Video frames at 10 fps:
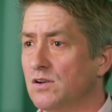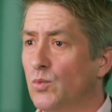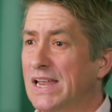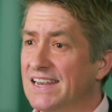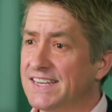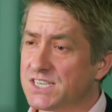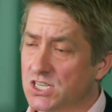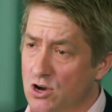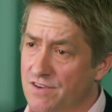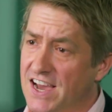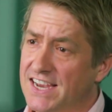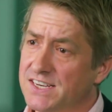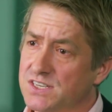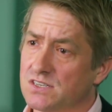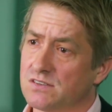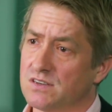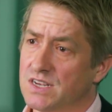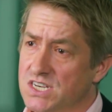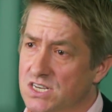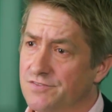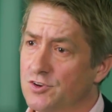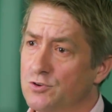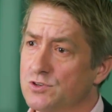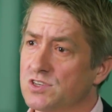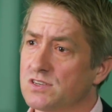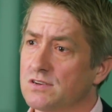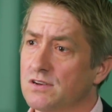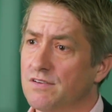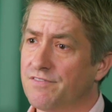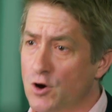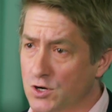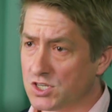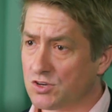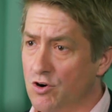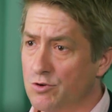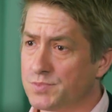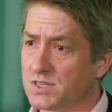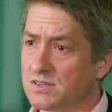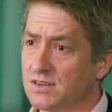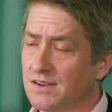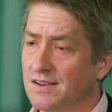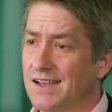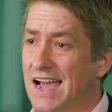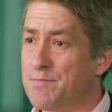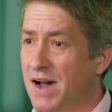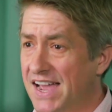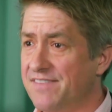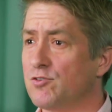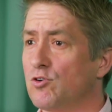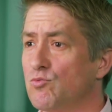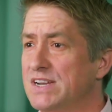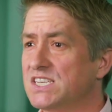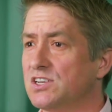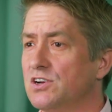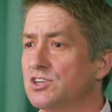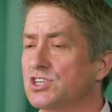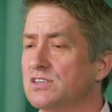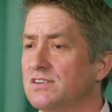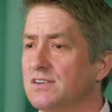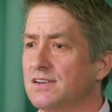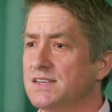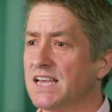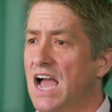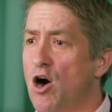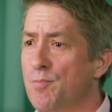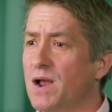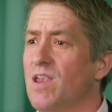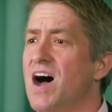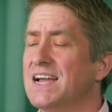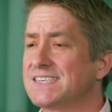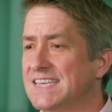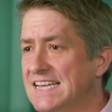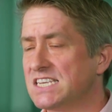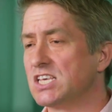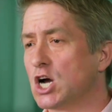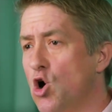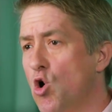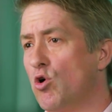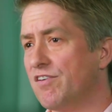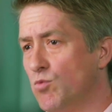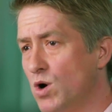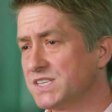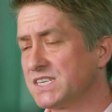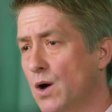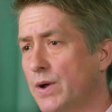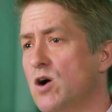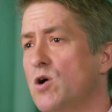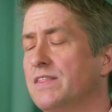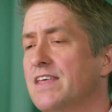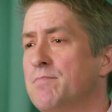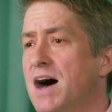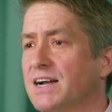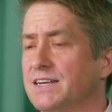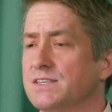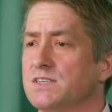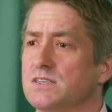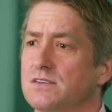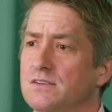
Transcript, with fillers: We lead surveys, interviews, focus groups, and behavioural research to help clients get to the core of what's going on in their markets.